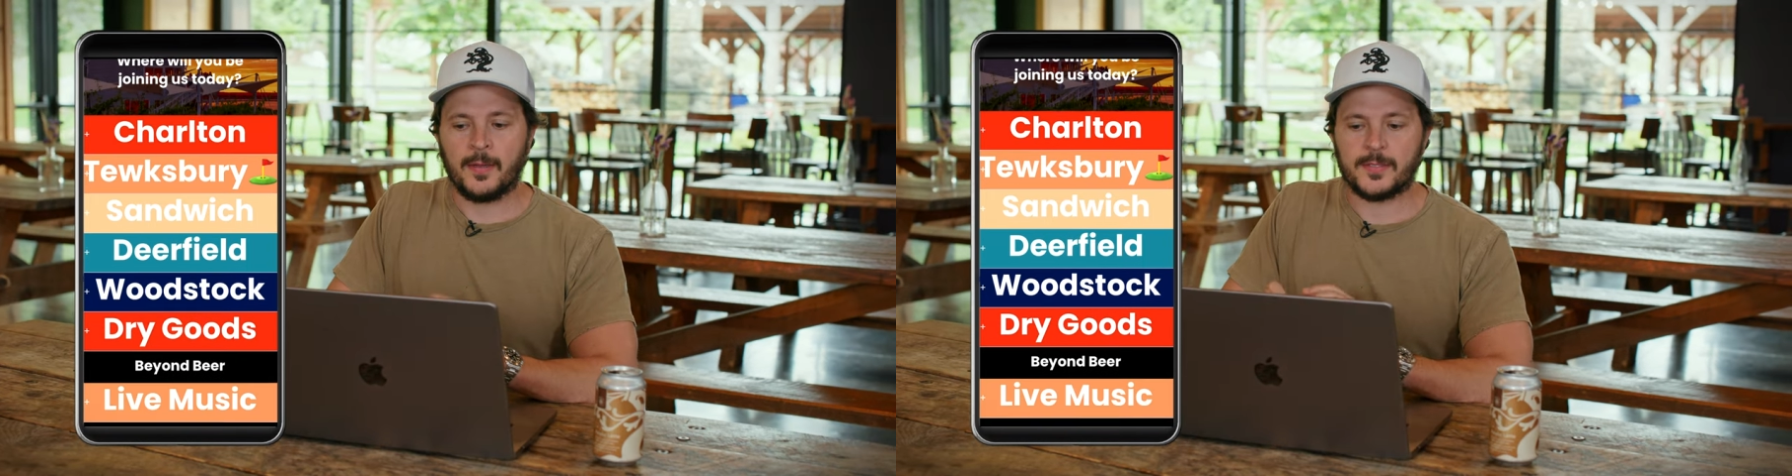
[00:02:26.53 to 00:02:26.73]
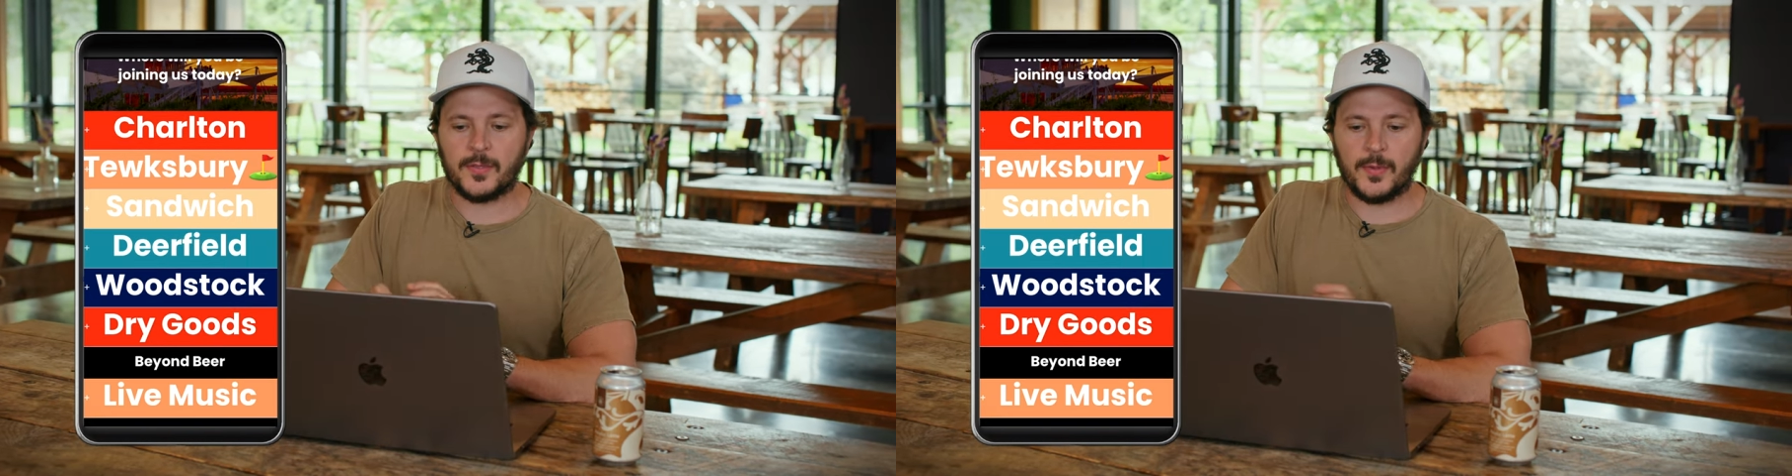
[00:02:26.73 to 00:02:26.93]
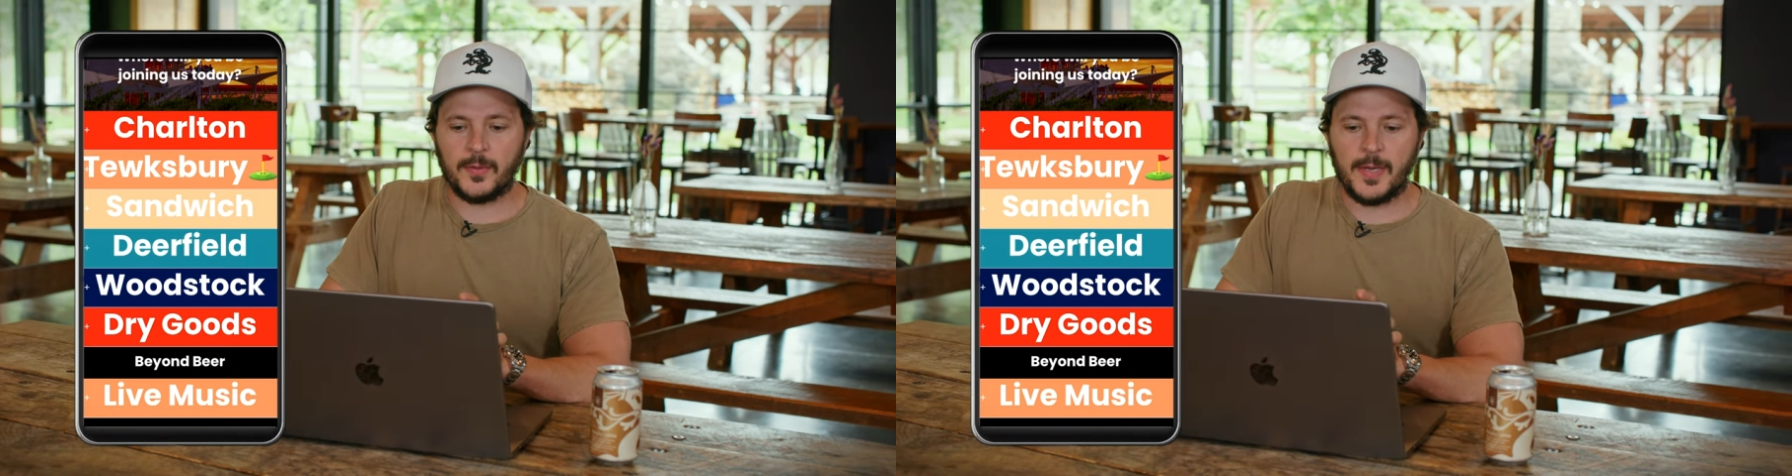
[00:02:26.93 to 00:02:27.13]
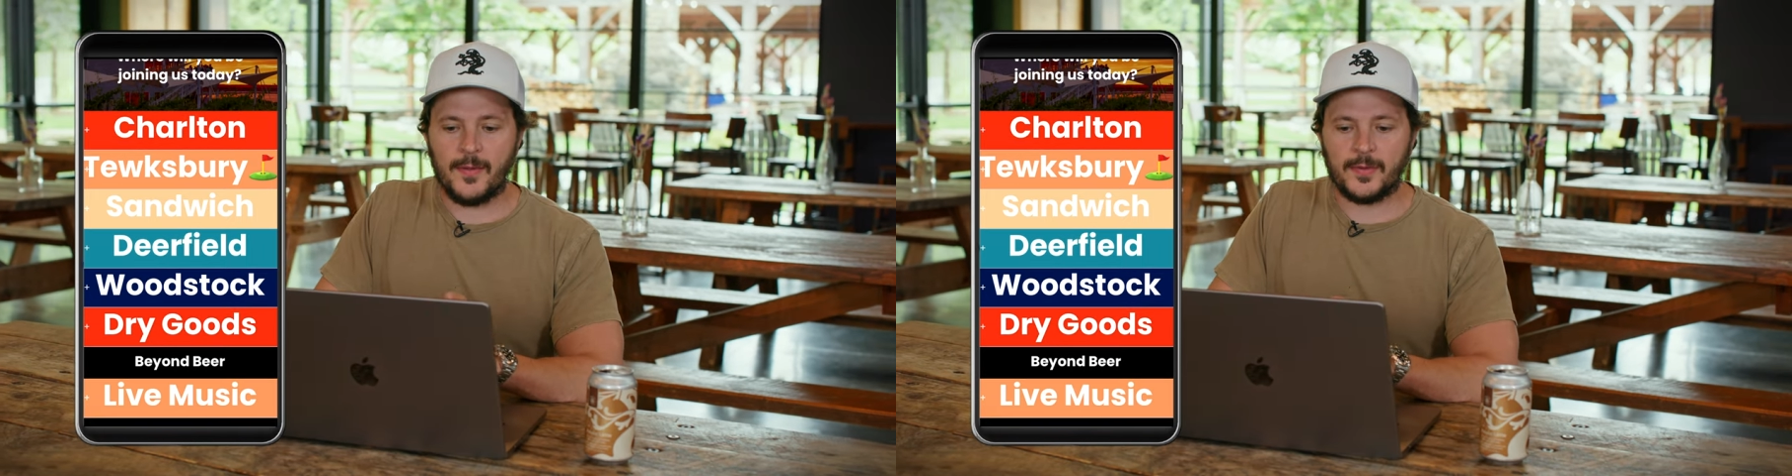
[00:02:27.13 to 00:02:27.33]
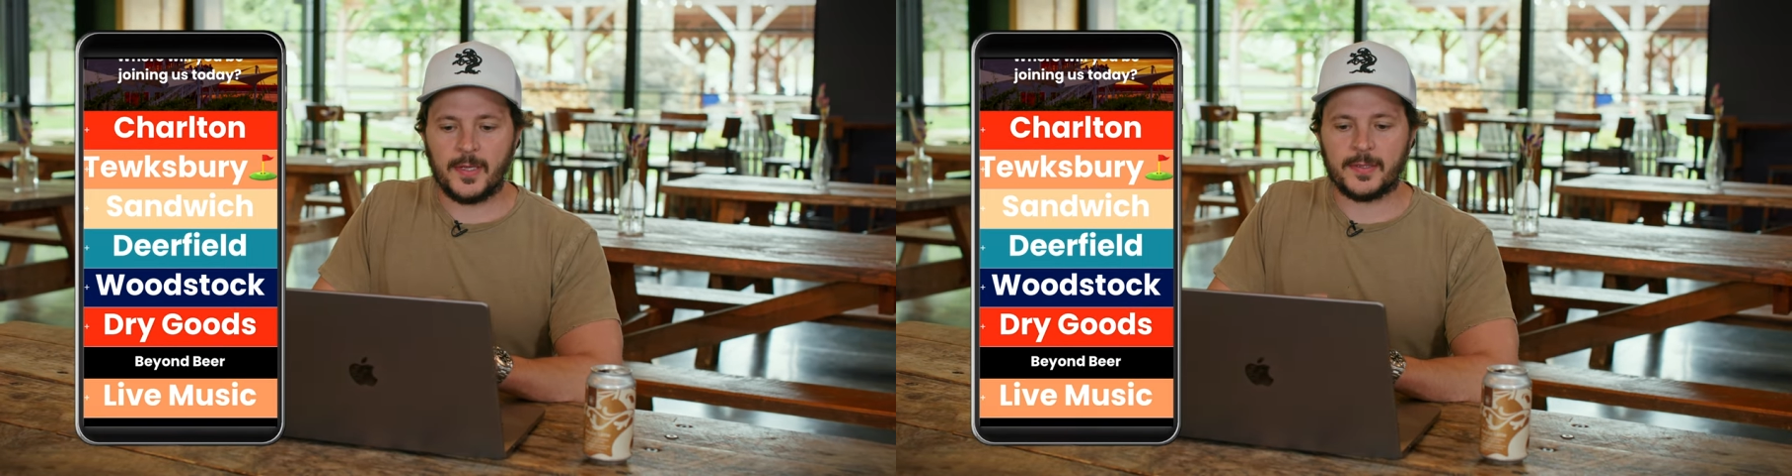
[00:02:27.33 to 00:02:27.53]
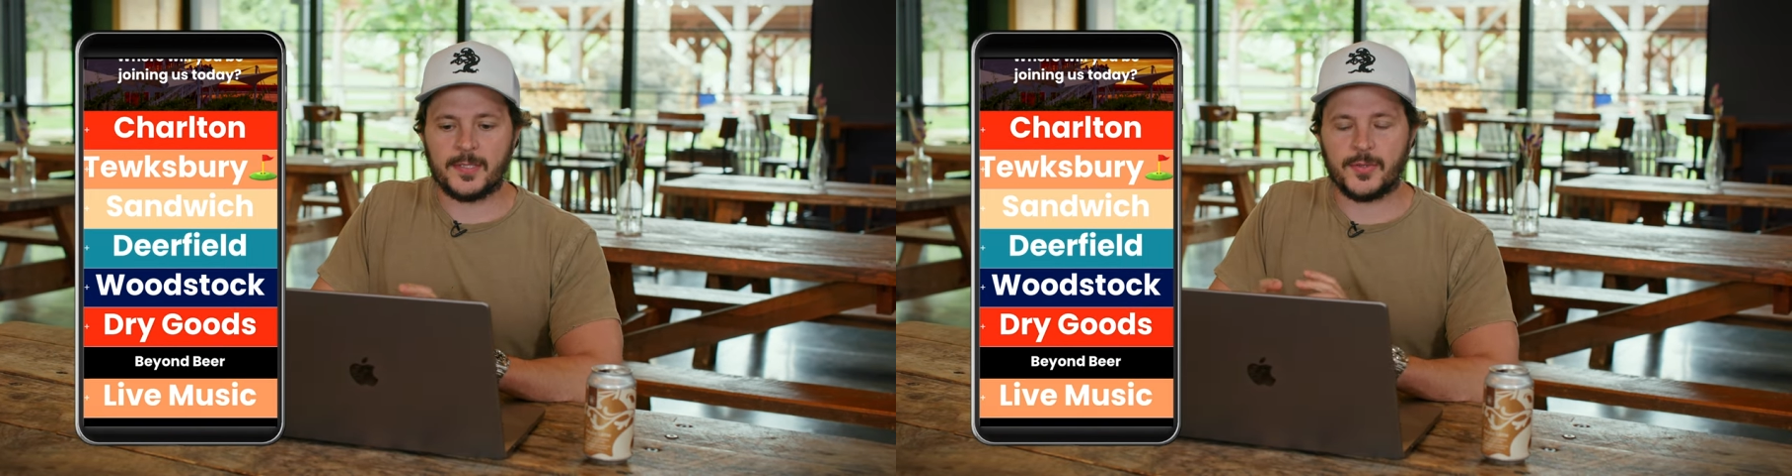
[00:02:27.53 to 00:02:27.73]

So when you navigate to